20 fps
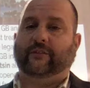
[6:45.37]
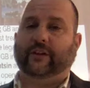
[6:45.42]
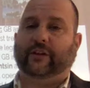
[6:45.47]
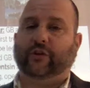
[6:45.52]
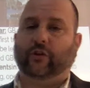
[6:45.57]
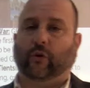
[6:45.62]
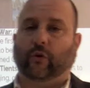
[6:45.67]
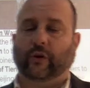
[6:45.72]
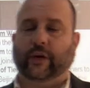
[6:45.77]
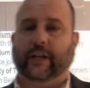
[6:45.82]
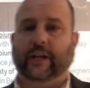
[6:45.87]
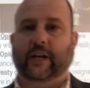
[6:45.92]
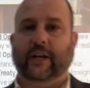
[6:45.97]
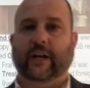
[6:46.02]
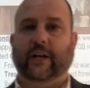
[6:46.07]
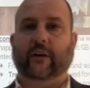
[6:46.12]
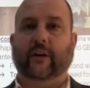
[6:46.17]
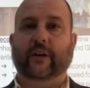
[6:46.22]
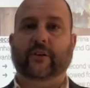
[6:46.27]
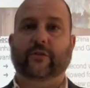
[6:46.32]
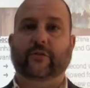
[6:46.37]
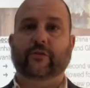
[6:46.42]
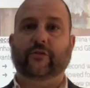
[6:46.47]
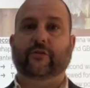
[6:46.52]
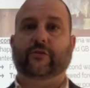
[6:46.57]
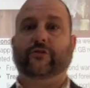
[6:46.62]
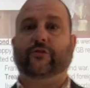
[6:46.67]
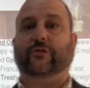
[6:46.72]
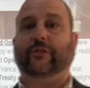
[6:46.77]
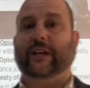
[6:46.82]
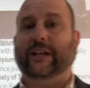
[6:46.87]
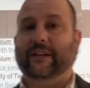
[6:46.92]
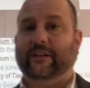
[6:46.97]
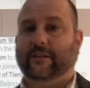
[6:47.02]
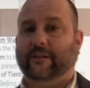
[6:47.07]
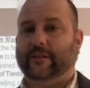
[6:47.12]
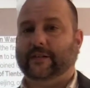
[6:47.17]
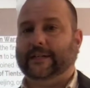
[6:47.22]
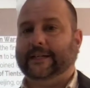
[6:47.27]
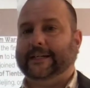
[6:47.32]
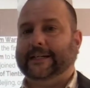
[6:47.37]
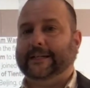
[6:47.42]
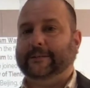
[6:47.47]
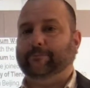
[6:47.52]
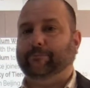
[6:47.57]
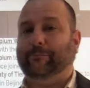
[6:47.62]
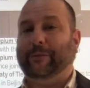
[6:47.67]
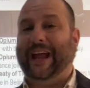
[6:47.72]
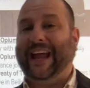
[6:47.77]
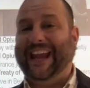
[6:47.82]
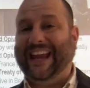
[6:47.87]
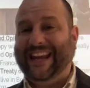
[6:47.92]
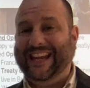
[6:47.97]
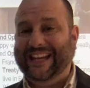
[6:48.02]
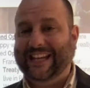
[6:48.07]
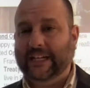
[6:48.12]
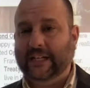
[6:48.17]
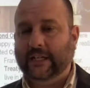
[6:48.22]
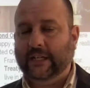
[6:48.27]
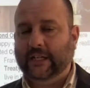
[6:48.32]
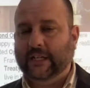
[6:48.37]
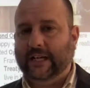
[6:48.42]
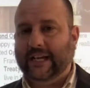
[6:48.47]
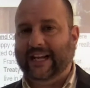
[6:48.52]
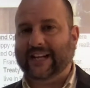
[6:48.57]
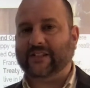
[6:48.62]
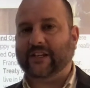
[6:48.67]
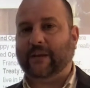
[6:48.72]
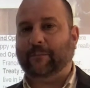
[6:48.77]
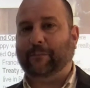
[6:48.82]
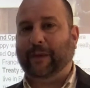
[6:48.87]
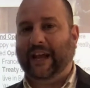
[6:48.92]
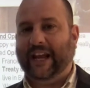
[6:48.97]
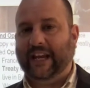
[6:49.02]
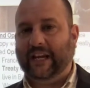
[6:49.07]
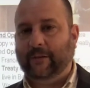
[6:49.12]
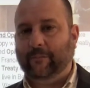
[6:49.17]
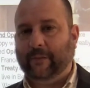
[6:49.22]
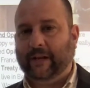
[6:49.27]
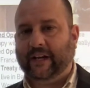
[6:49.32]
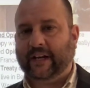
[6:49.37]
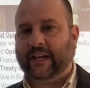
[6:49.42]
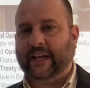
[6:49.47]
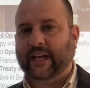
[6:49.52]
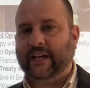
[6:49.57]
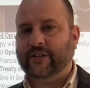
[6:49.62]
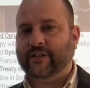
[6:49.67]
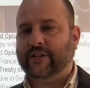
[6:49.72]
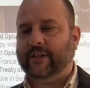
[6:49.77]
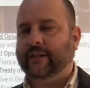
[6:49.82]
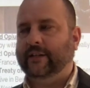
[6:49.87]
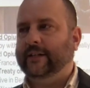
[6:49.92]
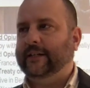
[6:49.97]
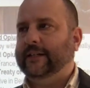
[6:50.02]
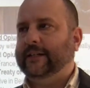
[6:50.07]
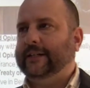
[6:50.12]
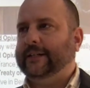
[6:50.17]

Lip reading: Victorian era to treat pain as a pain medication.